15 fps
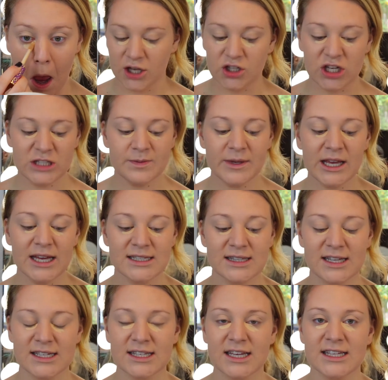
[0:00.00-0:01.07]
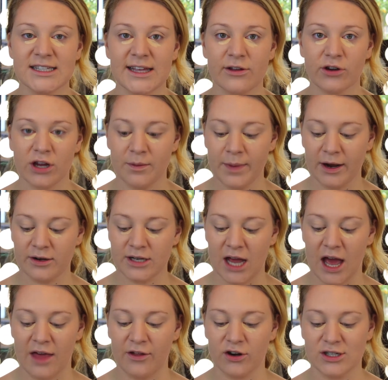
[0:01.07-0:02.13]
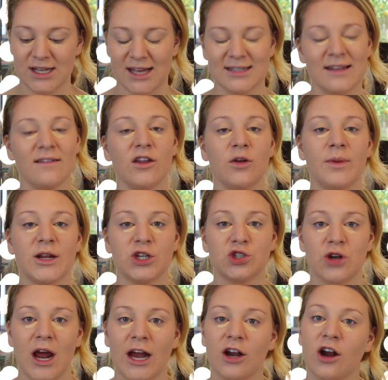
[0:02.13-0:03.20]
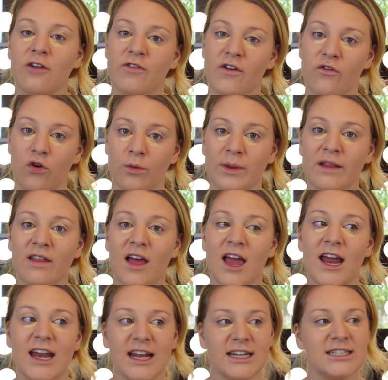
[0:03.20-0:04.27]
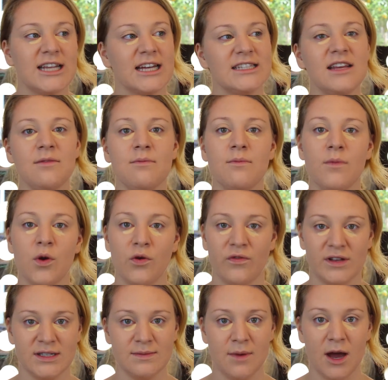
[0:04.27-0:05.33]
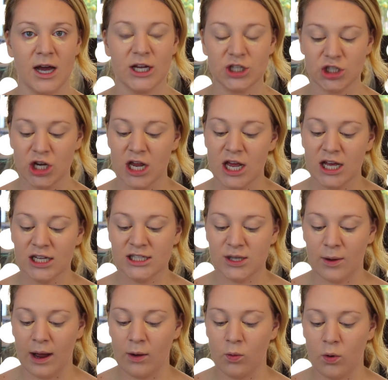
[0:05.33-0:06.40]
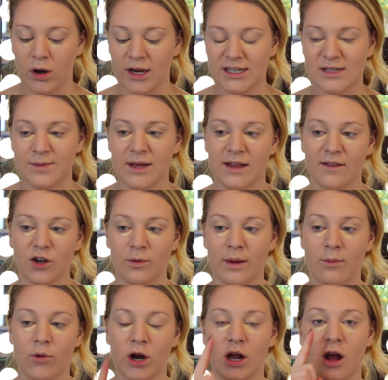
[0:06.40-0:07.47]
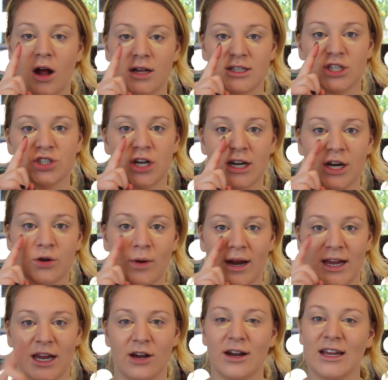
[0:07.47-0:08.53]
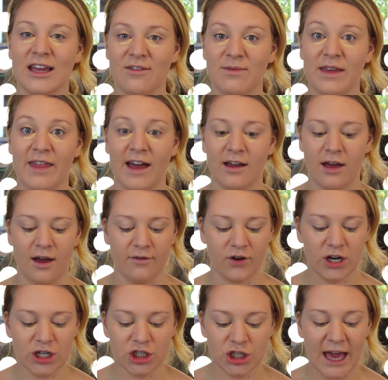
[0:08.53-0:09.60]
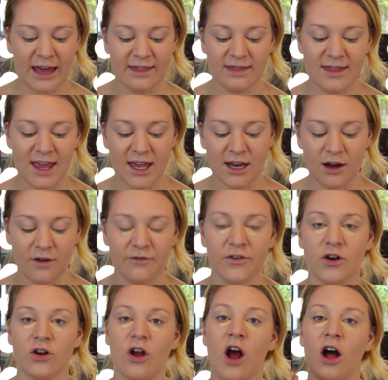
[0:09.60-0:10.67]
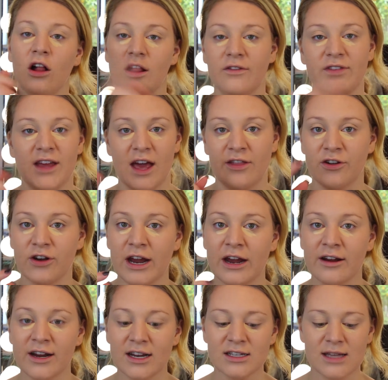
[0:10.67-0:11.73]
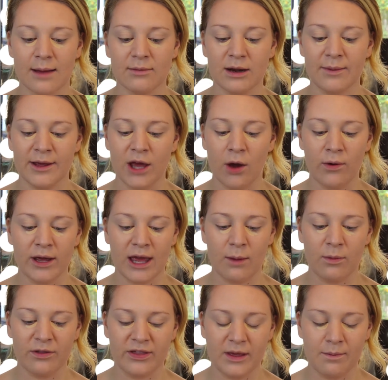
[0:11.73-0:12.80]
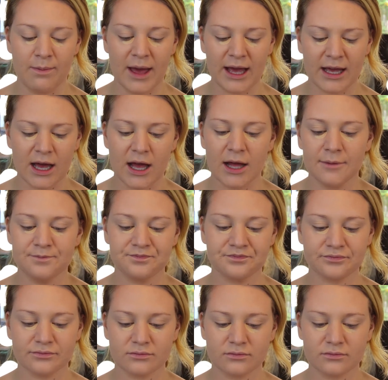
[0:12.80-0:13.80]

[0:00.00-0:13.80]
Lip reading: Just because this concealer compared to others is a little bit drier of a formula and it doesn't move as much. So I want it to be a little bit more concentrated right here and give me that coverage. And then for all of the other areas, I'm gonna be going in with the BECCA,